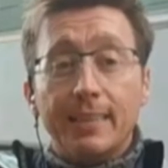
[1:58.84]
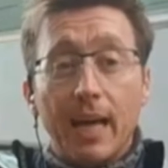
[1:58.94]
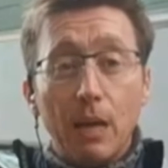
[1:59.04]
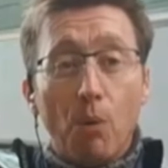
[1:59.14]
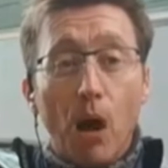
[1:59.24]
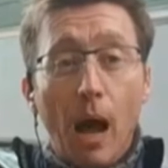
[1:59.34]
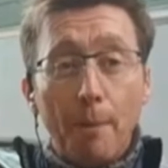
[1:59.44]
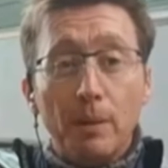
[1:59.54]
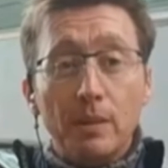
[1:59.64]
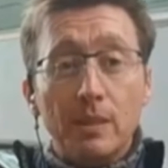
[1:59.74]
exactly what
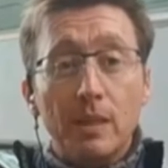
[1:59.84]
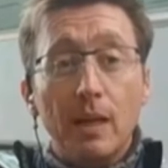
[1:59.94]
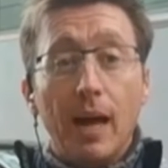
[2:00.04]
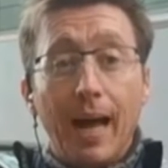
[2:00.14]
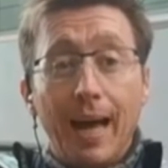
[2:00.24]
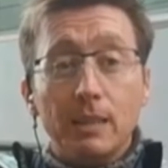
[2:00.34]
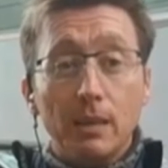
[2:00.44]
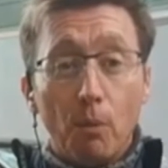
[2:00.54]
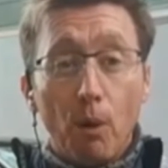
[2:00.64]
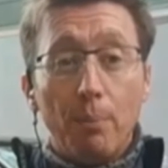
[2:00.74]
happened
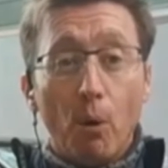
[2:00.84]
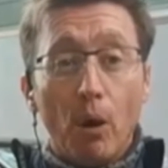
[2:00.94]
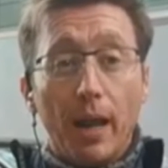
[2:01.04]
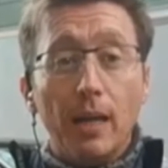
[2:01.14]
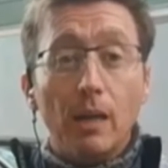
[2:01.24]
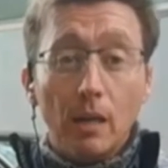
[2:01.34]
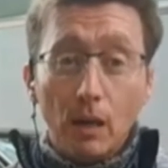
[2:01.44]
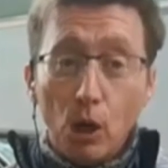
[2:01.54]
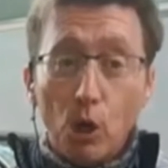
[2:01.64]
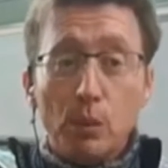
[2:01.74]
and, more importantly,
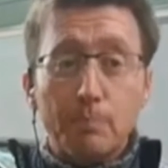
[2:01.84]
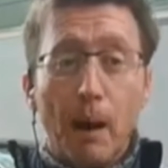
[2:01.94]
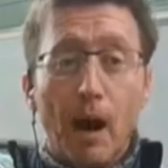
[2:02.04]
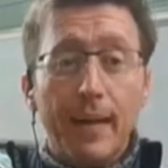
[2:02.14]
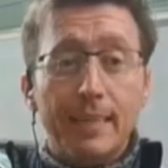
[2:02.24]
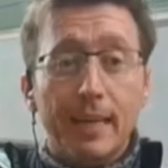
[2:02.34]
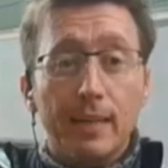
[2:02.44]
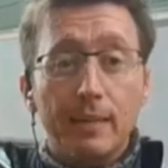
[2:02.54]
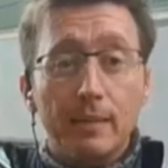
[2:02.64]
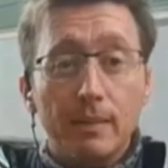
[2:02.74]
who was behind it.